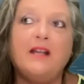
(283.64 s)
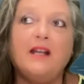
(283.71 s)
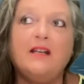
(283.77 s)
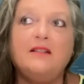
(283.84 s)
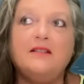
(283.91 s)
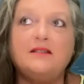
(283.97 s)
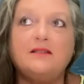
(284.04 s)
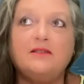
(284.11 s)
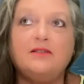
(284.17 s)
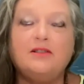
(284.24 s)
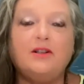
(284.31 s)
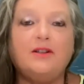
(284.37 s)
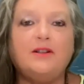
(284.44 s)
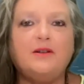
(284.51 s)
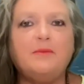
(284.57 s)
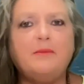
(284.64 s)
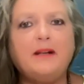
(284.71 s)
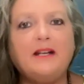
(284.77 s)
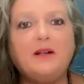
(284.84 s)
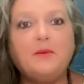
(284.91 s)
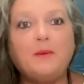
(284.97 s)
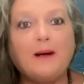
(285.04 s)
and, you know, there are
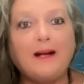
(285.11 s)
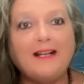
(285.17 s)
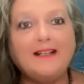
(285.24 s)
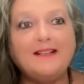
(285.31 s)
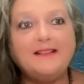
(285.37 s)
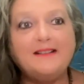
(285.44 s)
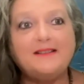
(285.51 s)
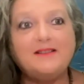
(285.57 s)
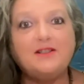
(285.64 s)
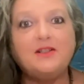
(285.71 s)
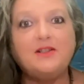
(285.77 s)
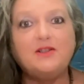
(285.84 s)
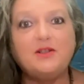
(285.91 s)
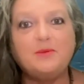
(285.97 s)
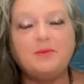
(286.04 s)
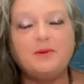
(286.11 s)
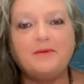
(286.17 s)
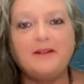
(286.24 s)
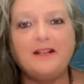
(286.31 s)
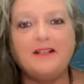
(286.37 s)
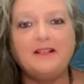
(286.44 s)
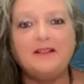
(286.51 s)
many ways you can do
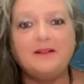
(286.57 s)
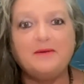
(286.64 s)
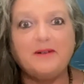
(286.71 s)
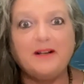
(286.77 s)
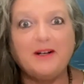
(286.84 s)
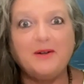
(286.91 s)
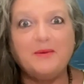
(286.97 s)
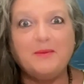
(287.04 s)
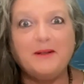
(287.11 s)
preventative health,